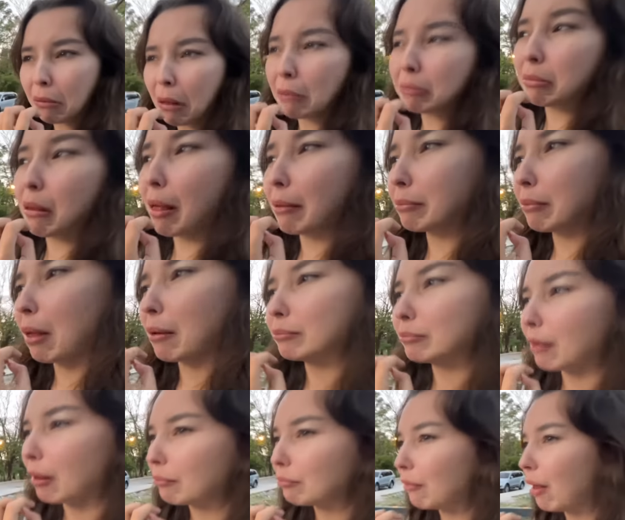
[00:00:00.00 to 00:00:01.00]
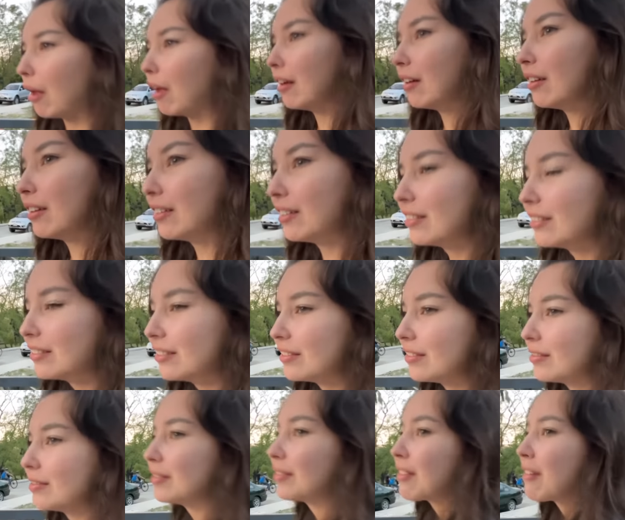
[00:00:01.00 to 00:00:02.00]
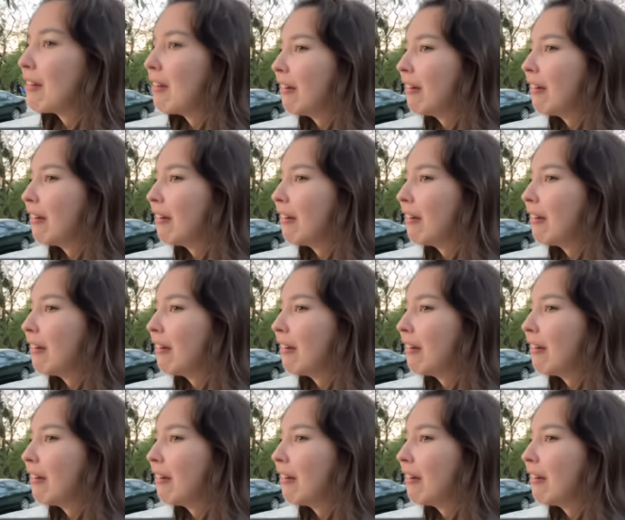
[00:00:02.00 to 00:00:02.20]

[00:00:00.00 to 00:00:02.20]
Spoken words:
And then, you know, blah, blah, blah, blah, blah, blah.